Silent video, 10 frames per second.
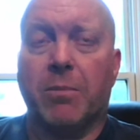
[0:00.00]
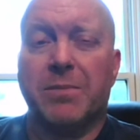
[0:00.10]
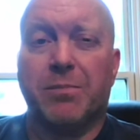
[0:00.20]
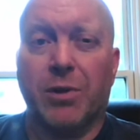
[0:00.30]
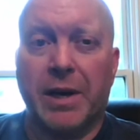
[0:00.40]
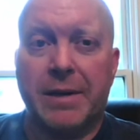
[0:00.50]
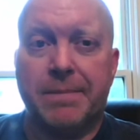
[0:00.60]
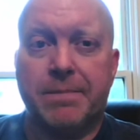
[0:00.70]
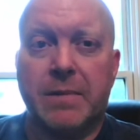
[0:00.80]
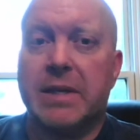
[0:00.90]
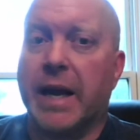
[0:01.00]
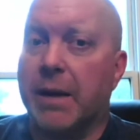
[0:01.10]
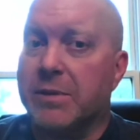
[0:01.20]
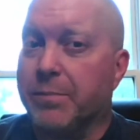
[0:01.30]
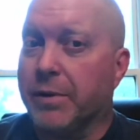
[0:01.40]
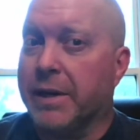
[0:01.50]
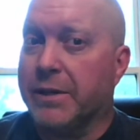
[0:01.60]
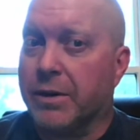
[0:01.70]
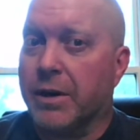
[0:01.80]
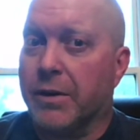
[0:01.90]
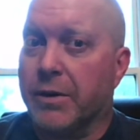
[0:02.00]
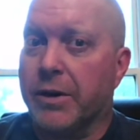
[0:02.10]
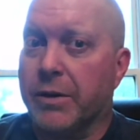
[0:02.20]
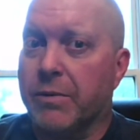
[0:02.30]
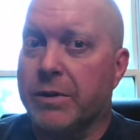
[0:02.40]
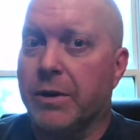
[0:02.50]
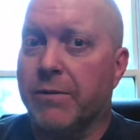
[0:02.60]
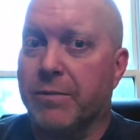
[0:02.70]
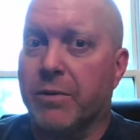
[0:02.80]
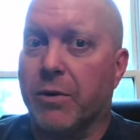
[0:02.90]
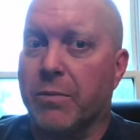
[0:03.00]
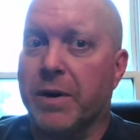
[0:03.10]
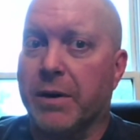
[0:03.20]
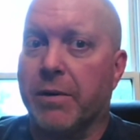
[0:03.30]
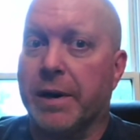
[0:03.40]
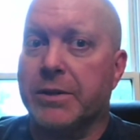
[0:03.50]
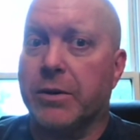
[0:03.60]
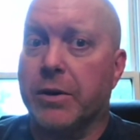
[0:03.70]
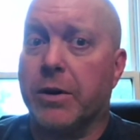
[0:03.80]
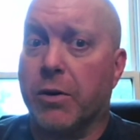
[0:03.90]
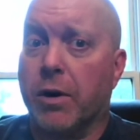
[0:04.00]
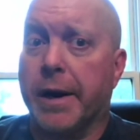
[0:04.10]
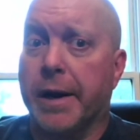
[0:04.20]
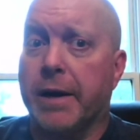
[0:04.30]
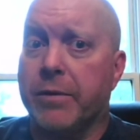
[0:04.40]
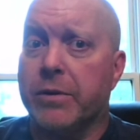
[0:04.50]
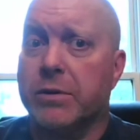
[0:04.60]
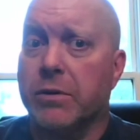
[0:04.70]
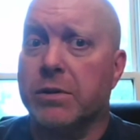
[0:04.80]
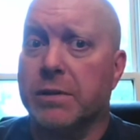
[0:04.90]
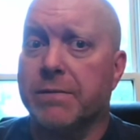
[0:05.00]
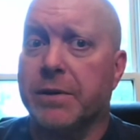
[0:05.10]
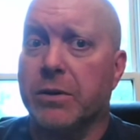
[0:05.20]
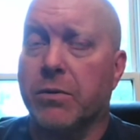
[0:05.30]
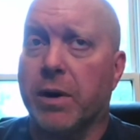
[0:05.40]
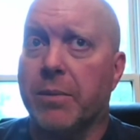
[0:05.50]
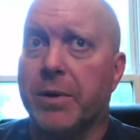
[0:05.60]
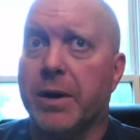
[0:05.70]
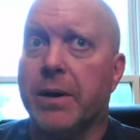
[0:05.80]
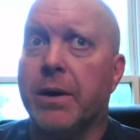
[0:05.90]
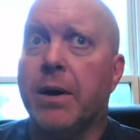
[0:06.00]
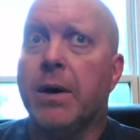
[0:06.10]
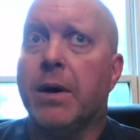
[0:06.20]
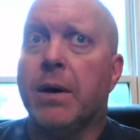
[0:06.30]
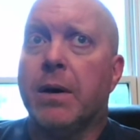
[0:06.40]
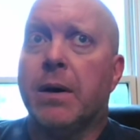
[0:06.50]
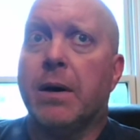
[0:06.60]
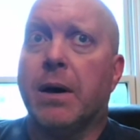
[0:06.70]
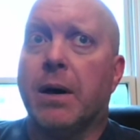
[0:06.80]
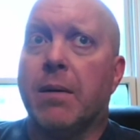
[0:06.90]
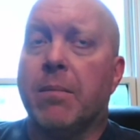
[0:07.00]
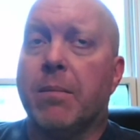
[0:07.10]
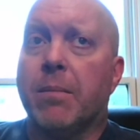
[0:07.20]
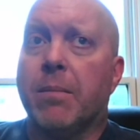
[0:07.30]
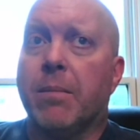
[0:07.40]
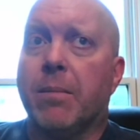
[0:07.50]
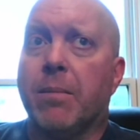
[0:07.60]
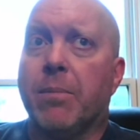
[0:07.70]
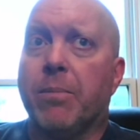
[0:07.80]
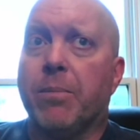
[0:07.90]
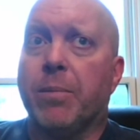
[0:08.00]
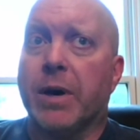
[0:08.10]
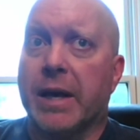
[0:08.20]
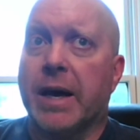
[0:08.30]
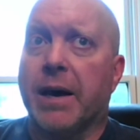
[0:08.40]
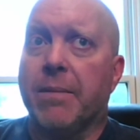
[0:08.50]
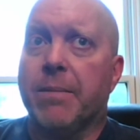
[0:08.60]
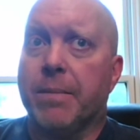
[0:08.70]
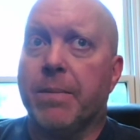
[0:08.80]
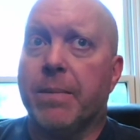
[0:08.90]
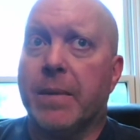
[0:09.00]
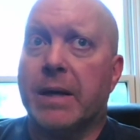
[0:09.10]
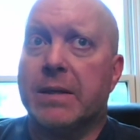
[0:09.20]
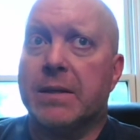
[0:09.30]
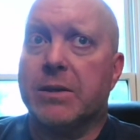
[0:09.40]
help splint Sam splints are another good one too from North American Rescue. They're great. I've used those in the field quite a bit. Um, but yeah, that's